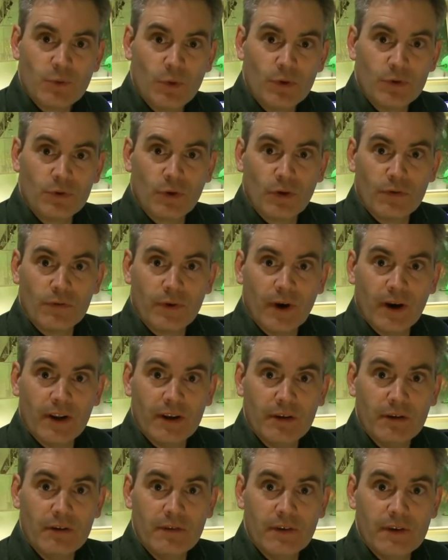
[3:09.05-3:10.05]
wander off around the
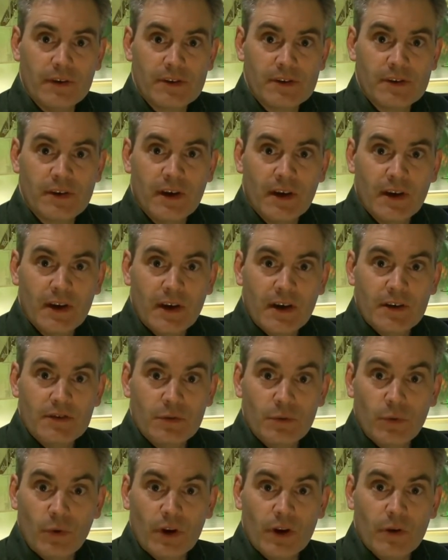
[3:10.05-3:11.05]
universe,
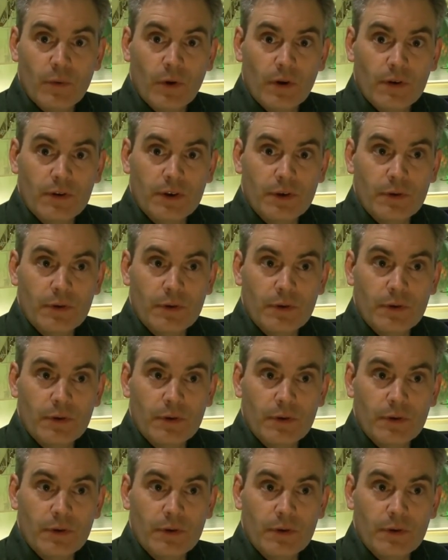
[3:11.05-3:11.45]
do what you want.